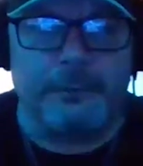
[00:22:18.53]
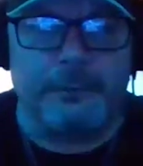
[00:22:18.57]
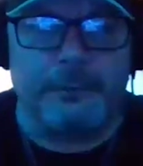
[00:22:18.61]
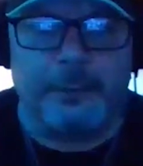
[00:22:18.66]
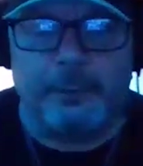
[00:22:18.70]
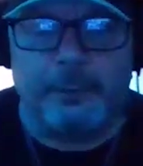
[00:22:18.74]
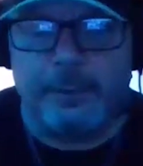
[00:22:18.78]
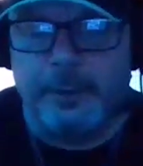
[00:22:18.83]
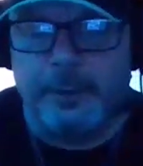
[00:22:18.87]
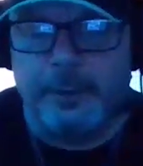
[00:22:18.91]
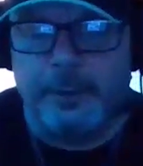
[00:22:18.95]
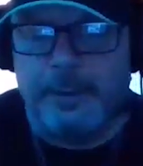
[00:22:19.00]

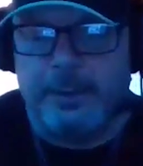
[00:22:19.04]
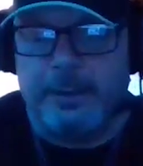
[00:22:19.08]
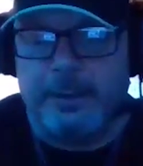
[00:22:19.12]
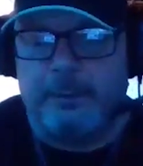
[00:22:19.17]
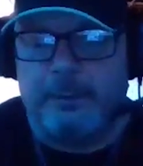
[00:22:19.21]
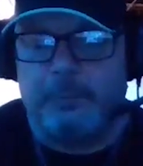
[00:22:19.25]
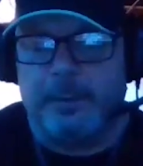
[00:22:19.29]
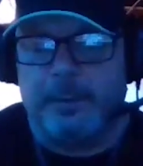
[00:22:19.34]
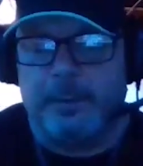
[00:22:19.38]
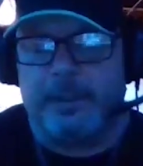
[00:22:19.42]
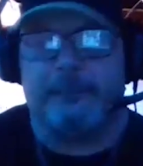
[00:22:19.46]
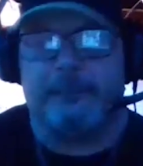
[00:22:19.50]
So
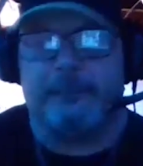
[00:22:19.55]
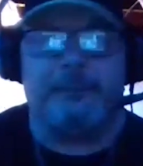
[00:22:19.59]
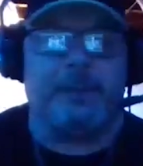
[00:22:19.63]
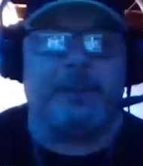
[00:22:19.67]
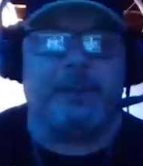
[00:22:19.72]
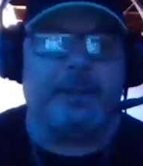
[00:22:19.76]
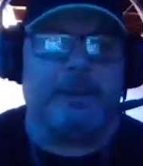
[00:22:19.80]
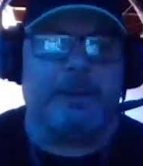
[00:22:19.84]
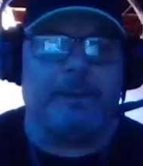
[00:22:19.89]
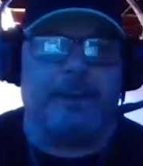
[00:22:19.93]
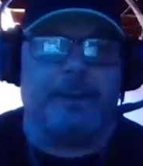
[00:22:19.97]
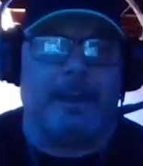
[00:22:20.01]
we're going to
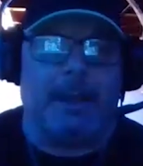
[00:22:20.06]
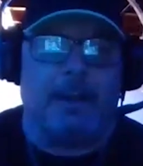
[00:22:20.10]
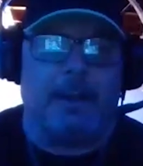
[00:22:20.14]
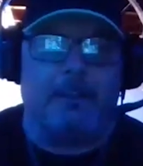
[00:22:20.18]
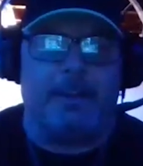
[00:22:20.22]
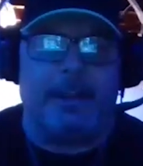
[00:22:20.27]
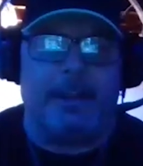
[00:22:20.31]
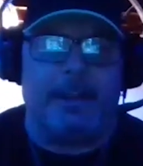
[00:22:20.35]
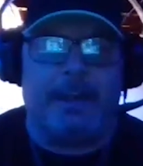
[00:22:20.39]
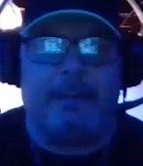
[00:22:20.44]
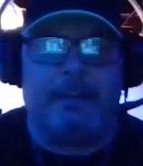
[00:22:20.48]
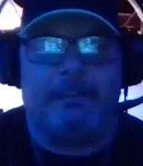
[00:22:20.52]
figure it out,
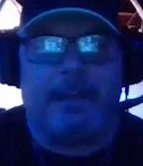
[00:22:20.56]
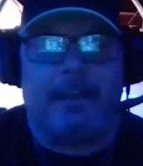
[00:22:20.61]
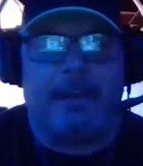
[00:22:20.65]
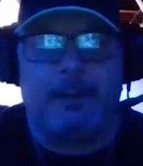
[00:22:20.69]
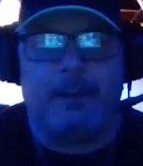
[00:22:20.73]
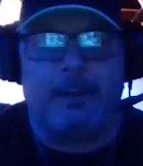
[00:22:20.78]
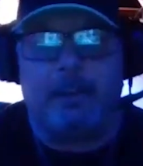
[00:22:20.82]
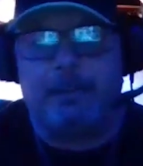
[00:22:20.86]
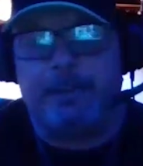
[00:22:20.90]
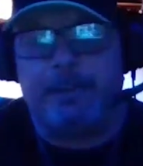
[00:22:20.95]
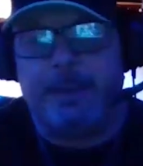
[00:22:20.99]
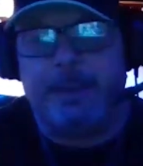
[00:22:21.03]
but I
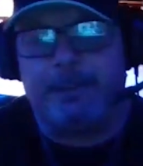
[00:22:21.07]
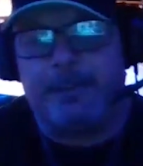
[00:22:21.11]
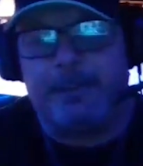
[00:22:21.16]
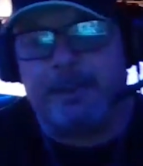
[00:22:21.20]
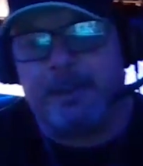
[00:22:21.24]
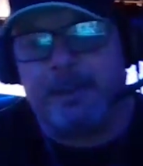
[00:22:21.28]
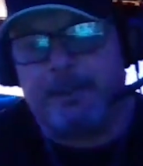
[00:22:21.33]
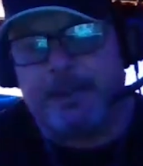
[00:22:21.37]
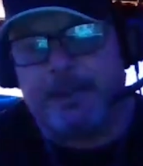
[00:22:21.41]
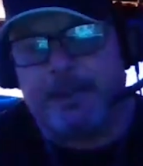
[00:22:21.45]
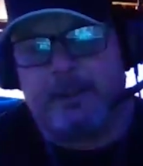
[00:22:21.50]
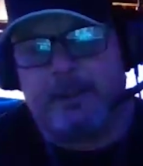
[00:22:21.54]
hope people
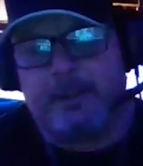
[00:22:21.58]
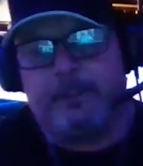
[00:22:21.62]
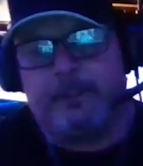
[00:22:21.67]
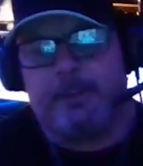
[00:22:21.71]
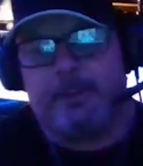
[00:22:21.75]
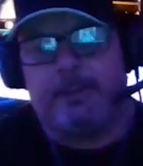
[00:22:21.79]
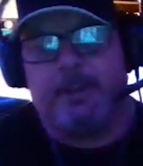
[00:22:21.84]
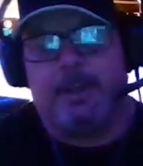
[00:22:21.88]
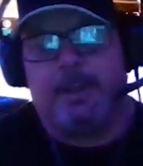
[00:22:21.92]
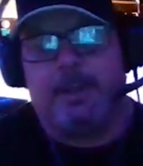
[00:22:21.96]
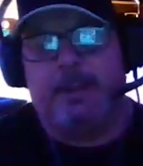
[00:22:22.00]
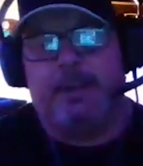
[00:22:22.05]
come out,
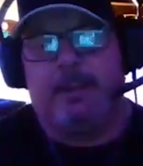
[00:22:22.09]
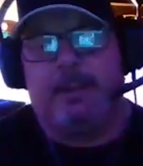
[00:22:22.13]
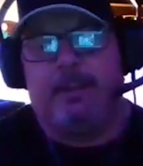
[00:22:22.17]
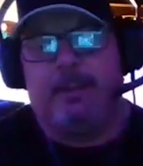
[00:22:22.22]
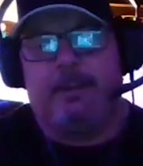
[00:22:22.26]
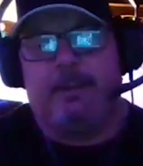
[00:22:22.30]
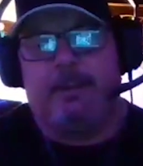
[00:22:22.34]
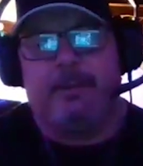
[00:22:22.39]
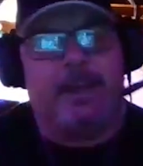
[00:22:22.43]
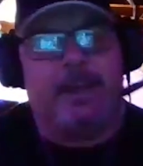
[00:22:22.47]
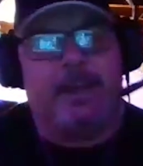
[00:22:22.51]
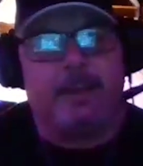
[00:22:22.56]
and
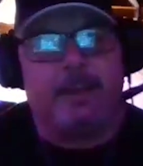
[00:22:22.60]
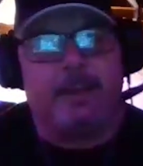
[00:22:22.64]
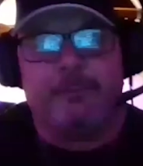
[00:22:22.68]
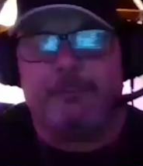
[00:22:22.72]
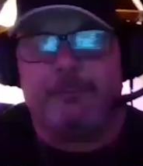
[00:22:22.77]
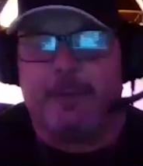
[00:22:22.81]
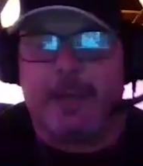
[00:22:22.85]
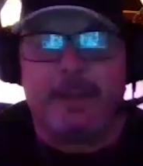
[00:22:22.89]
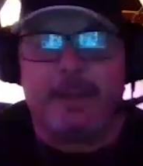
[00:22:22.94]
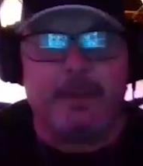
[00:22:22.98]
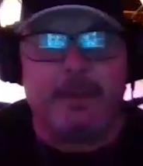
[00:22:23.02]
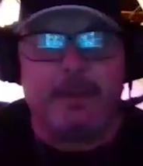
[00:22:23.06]
you got to
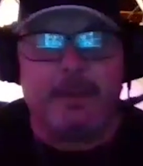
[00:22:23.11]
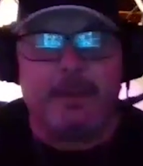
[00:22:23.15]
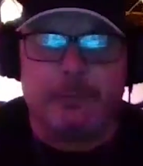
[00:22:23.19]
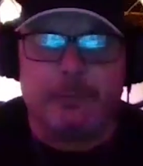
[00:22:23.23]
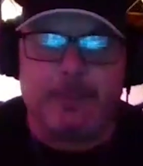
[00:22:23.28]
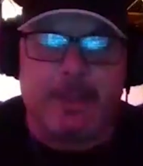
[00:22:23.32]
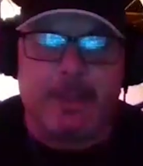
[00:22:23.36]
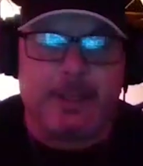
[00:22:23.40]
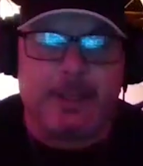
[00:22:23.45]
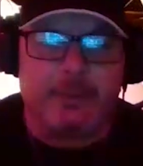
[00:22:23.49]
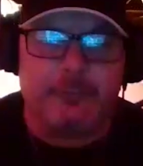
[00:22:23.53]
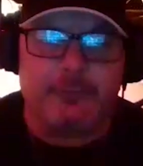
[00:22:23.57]
find those,
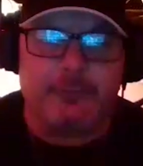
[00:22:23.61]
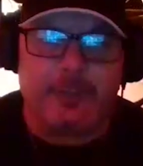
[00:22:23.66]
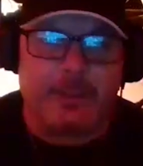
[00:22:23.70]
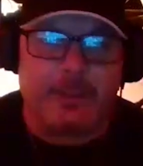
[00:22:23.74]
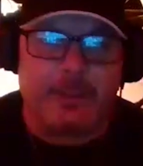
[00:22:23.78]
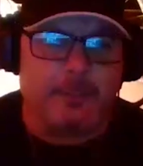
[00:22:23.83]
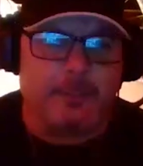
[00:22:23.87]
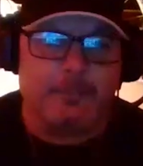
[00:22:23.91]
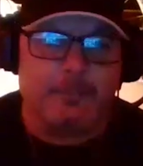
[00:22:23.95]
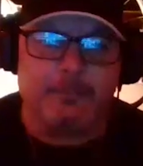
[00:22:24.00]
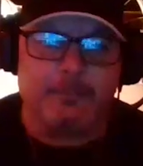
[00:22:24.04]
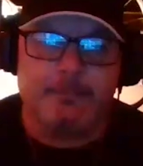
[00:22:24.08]
man, and
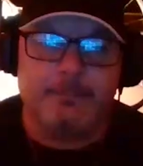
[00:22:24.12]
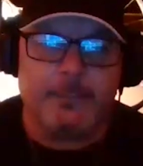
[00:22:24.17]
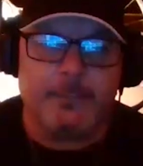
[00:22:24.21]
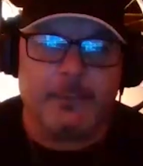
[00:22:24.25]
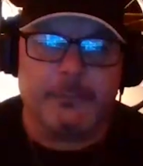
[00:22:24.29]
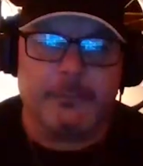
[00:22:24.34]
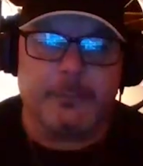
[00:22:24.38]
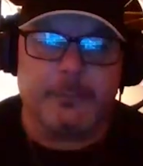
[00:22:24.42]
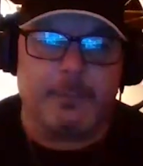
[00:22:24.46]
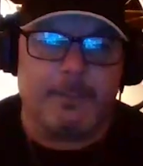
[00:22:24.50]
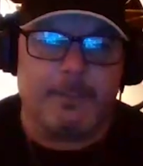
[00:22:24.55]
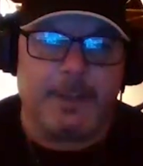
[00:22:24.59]
share them.
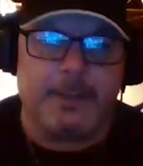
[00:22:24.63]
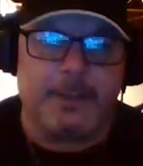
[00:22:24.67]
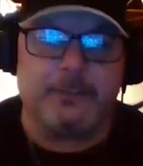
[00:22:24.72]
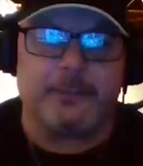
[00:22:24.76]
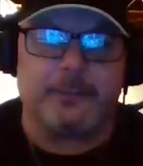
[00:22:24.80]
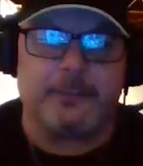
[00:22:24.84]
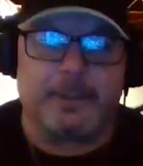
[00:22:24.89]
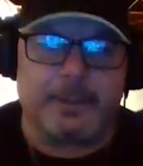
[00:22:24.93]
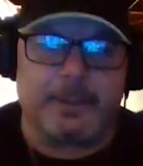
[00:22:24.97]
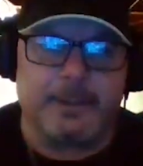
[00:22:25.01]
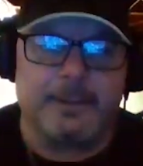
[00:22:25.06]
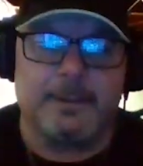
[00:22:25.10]
Those are
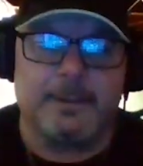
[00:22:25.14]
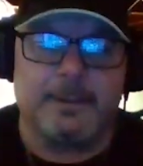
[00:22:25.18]
amazing.